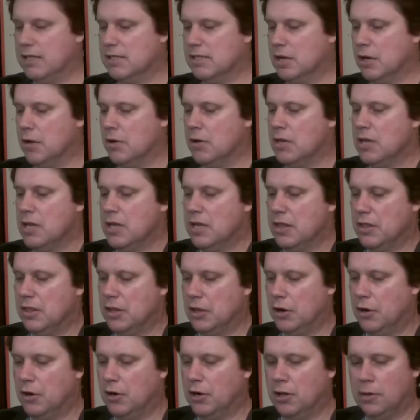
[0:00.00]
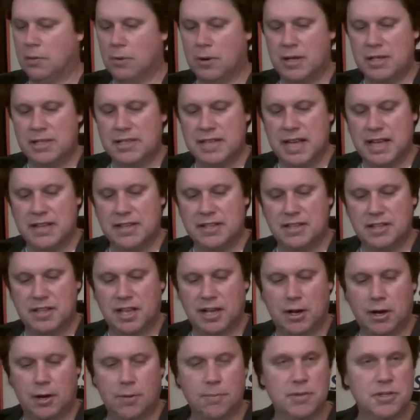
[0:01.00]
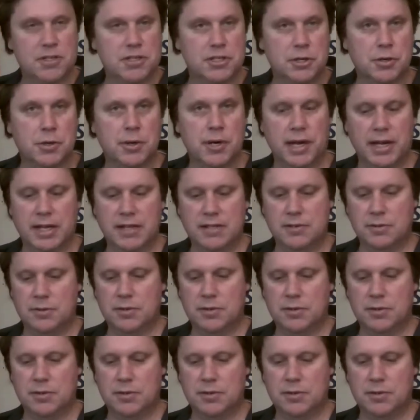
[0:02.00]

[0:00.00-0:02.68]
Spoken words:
So the early ones had, they call them the screens.